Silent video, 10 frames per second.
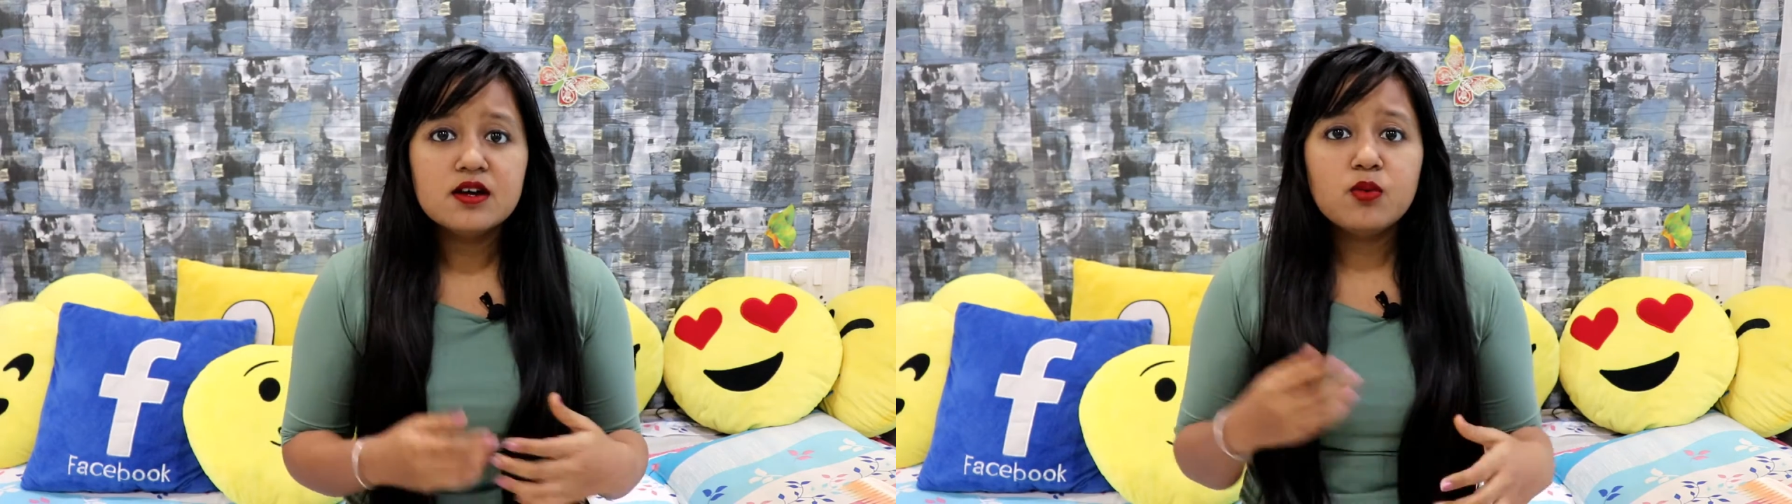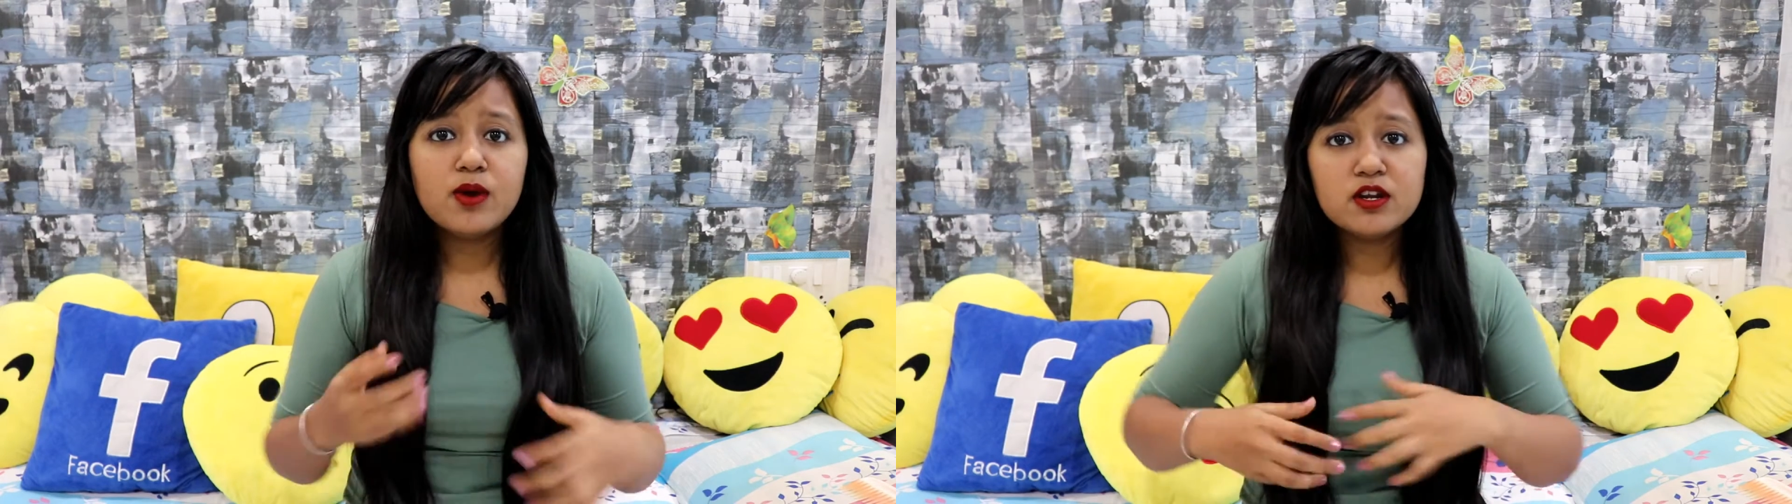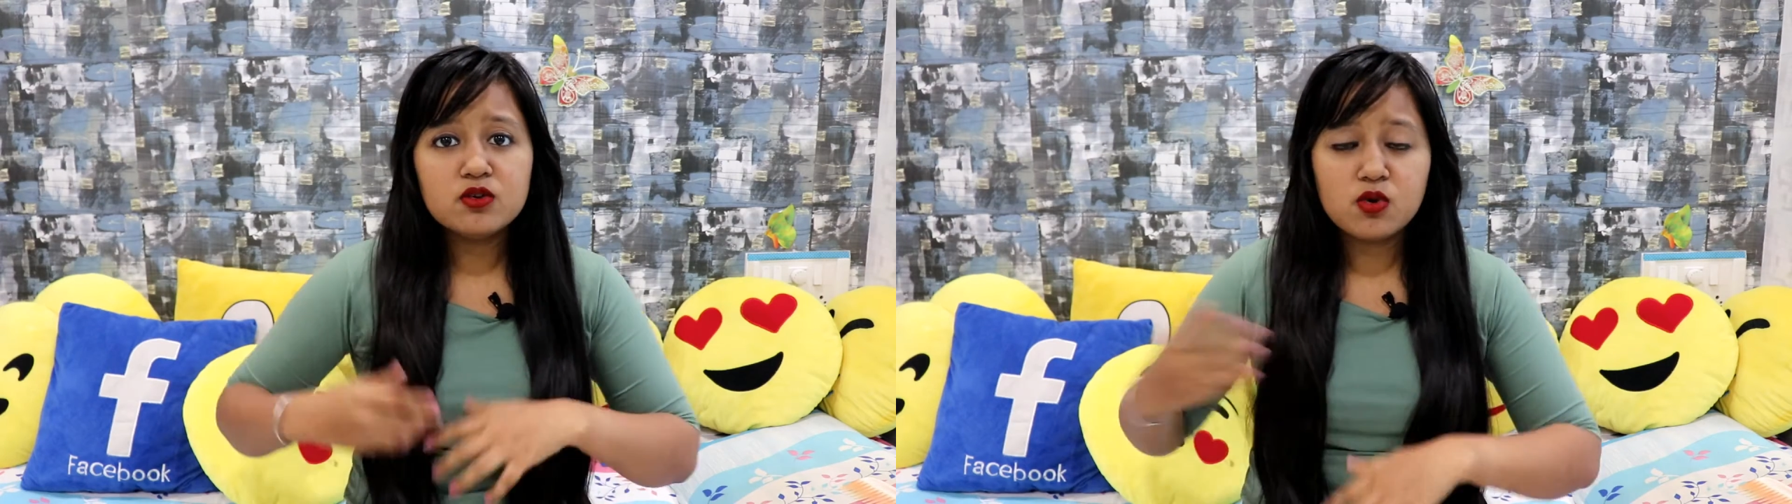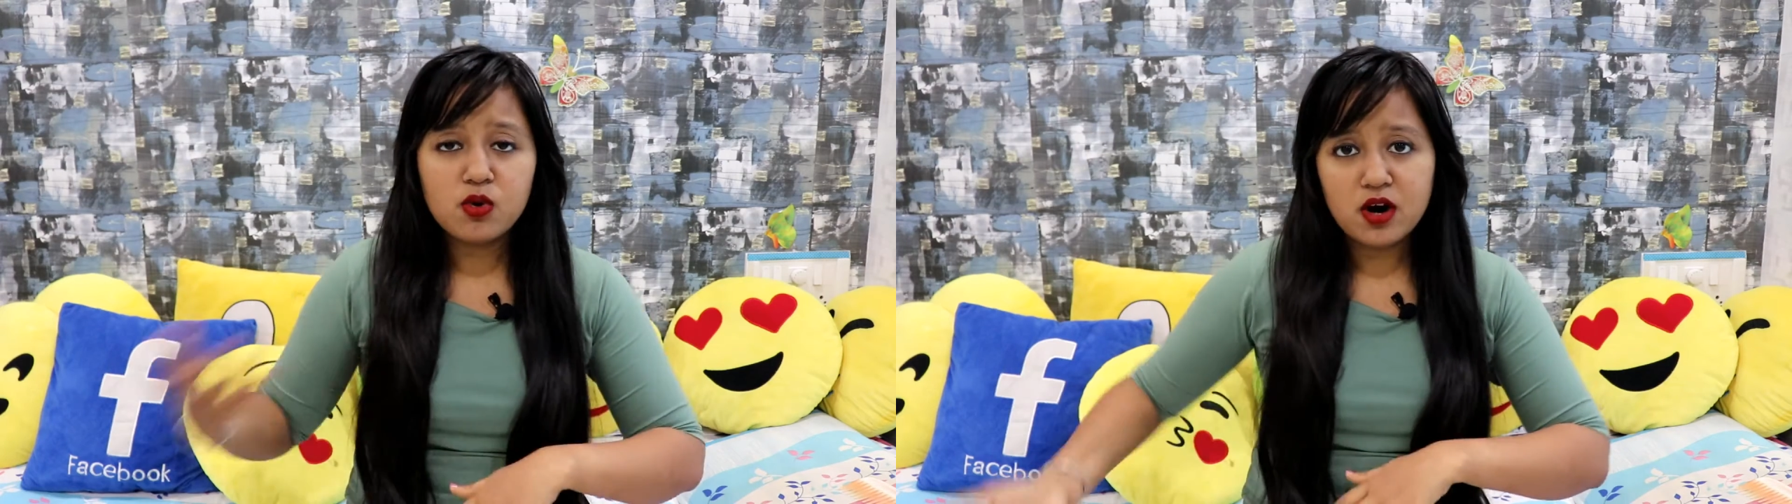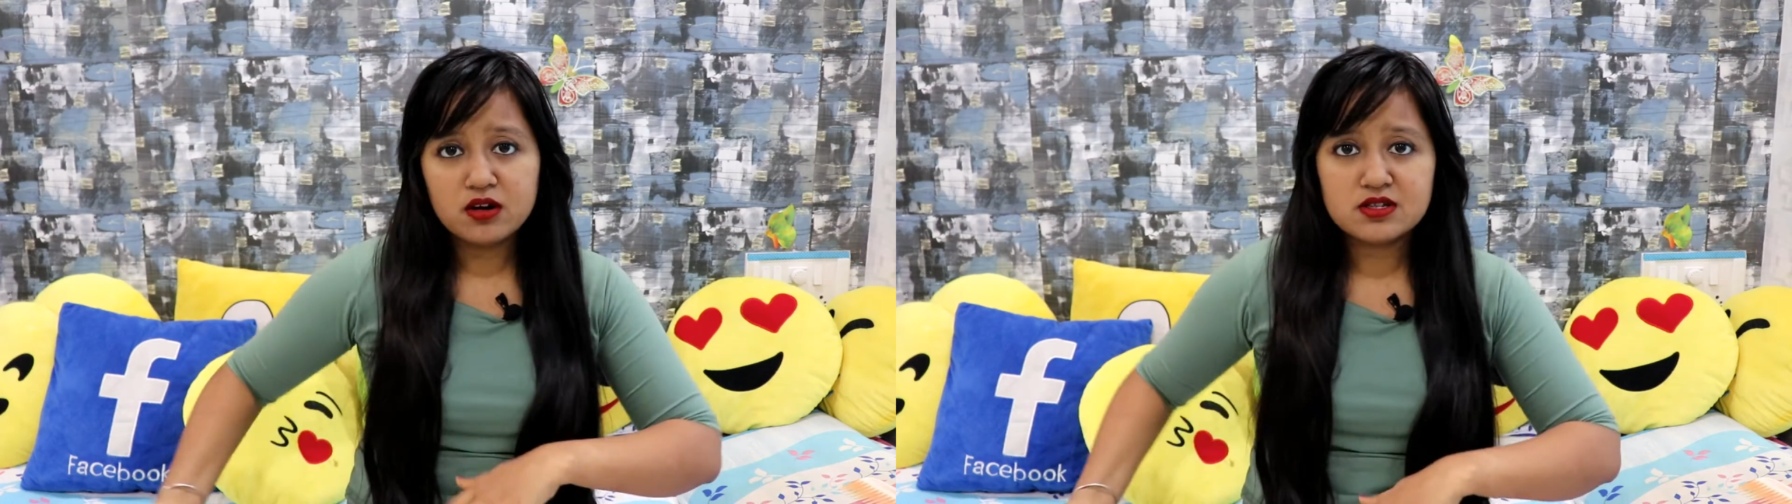when you
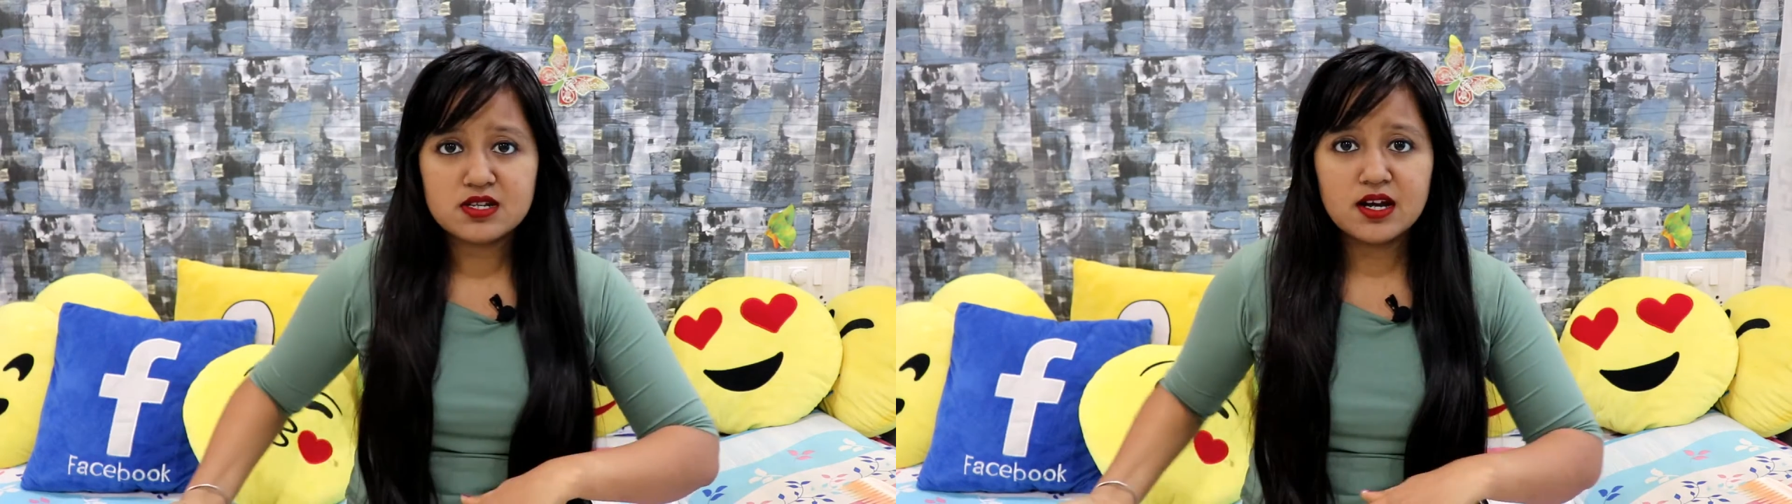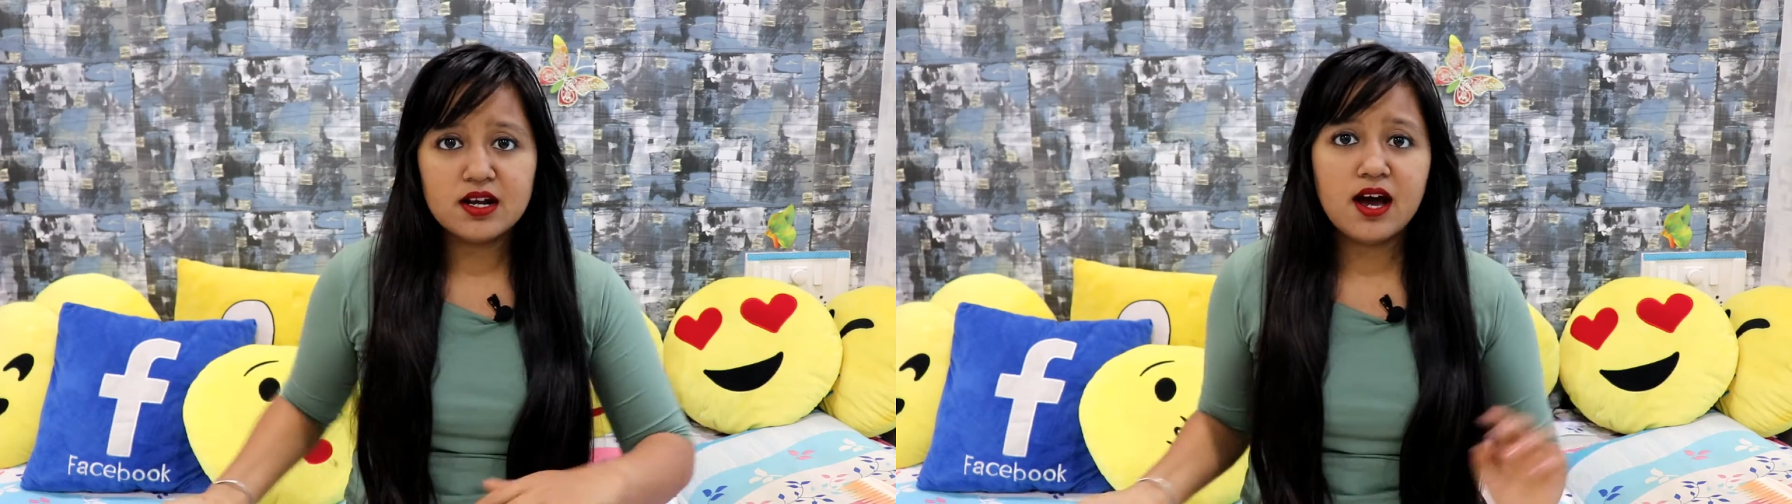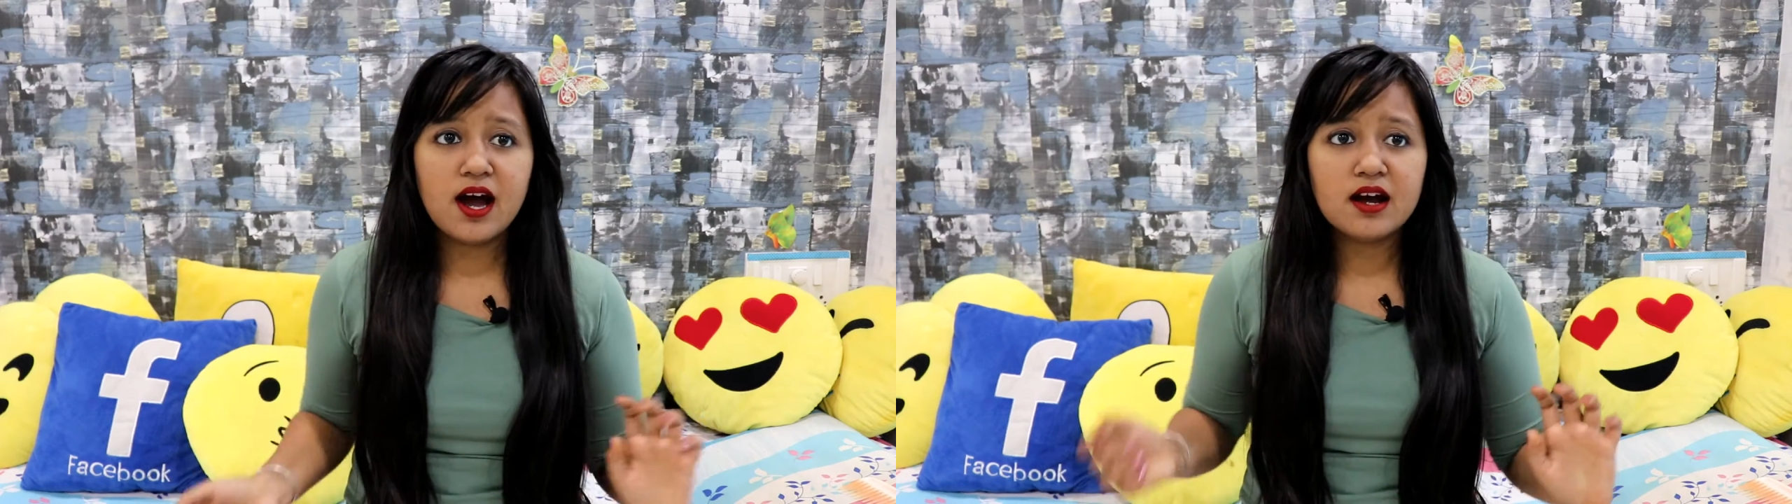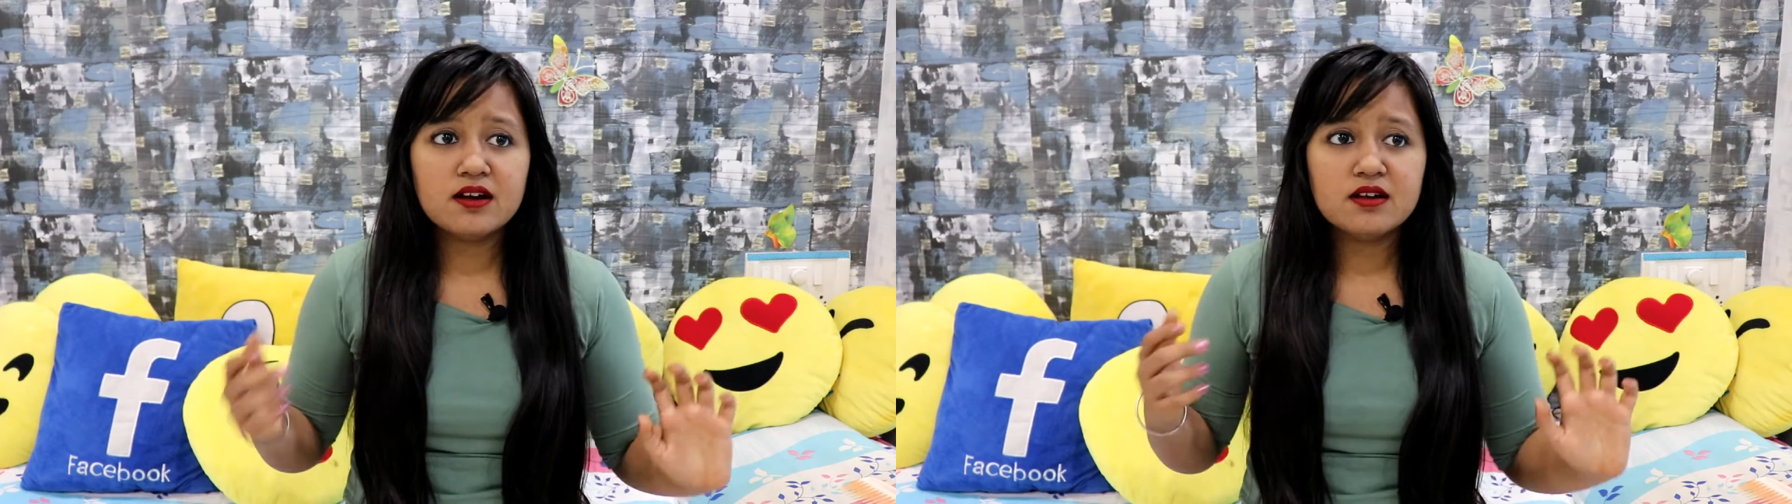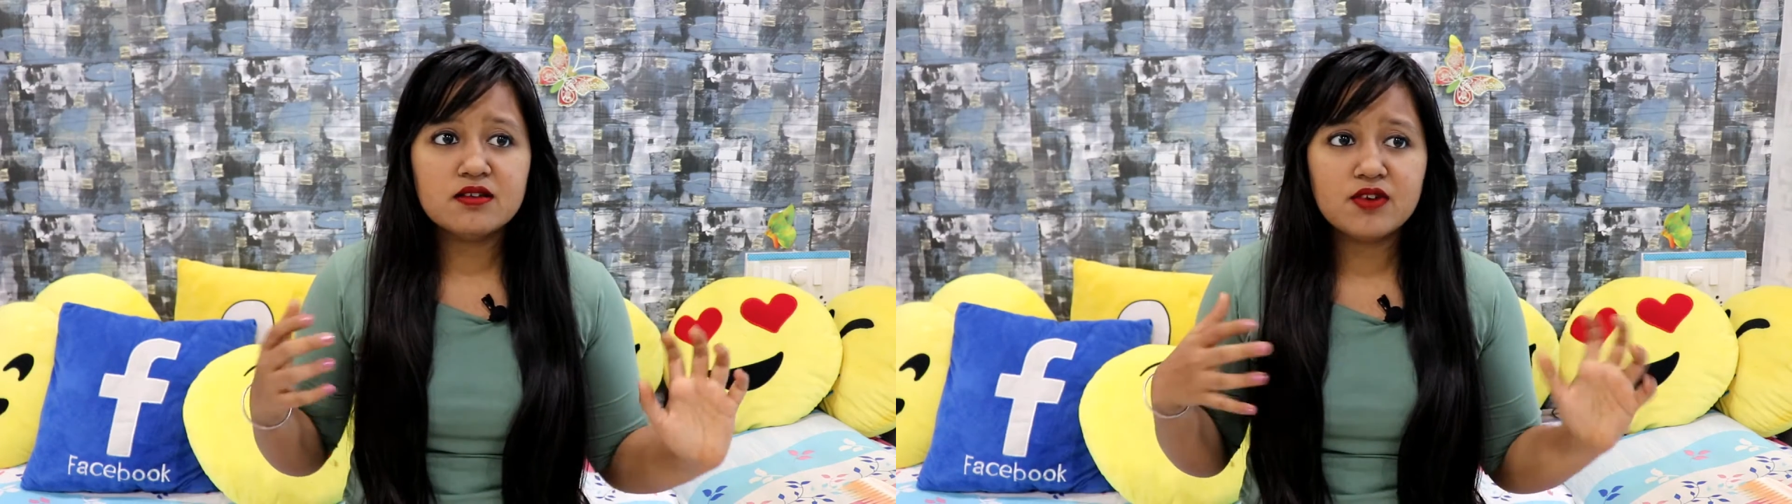go outside
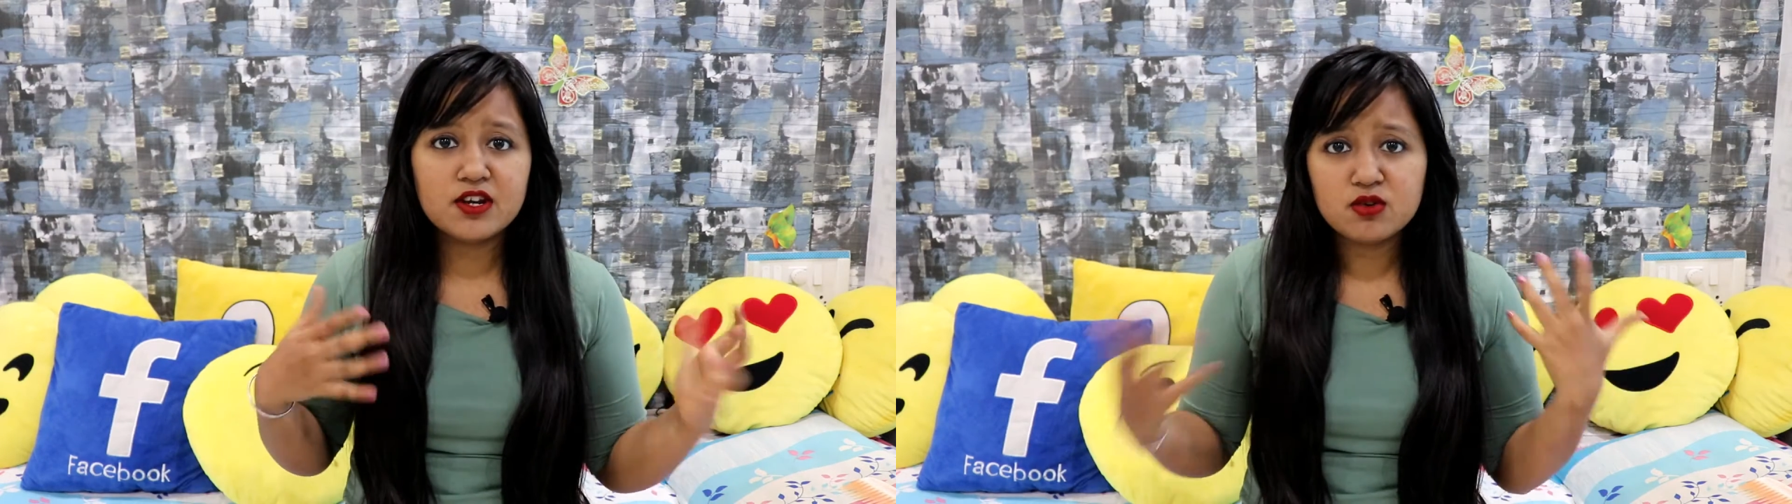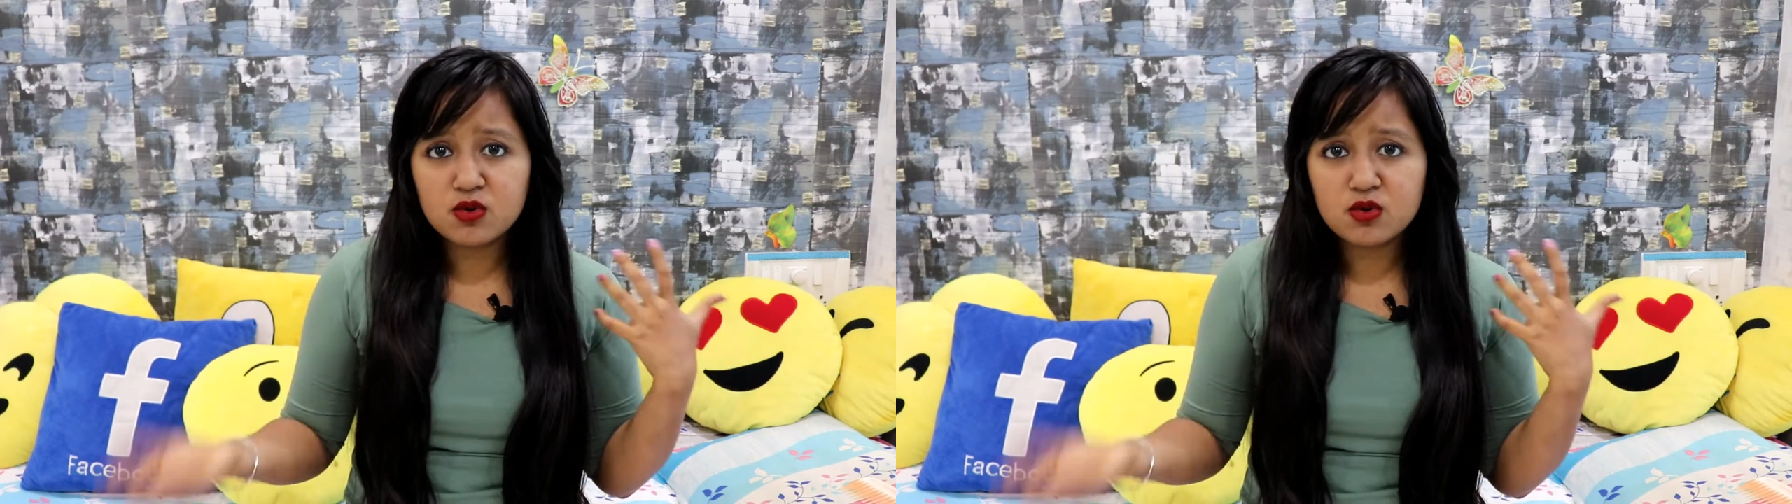and when you